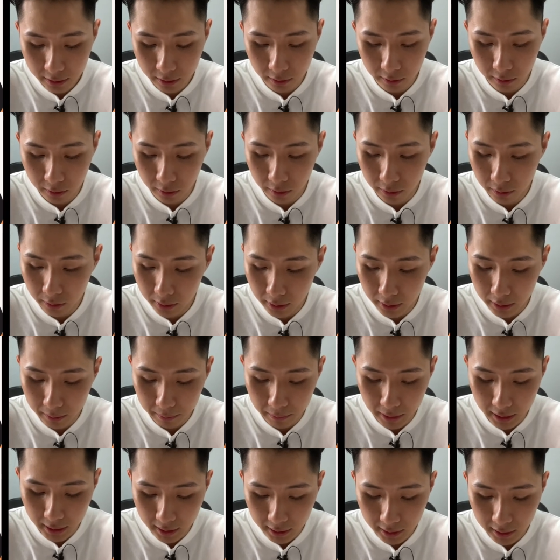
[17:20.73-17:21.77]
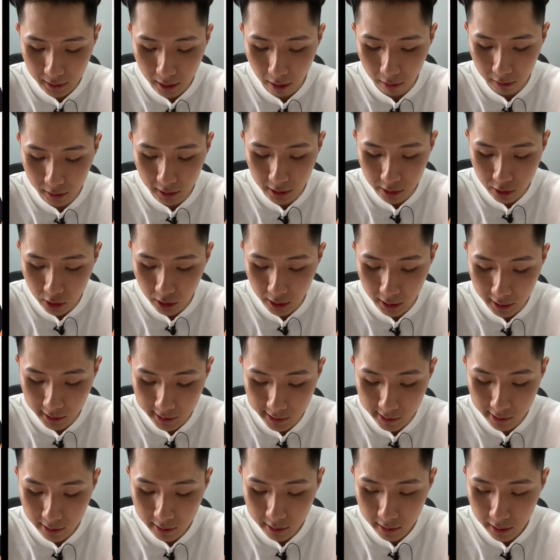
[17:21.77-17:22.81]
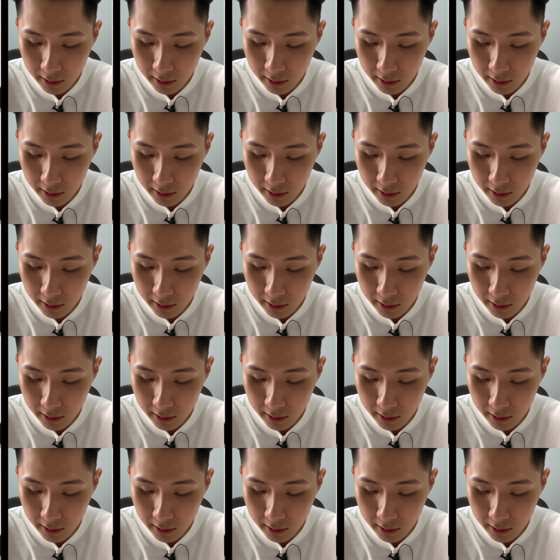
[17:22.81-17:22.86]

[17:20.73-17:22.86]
to make calculation easier.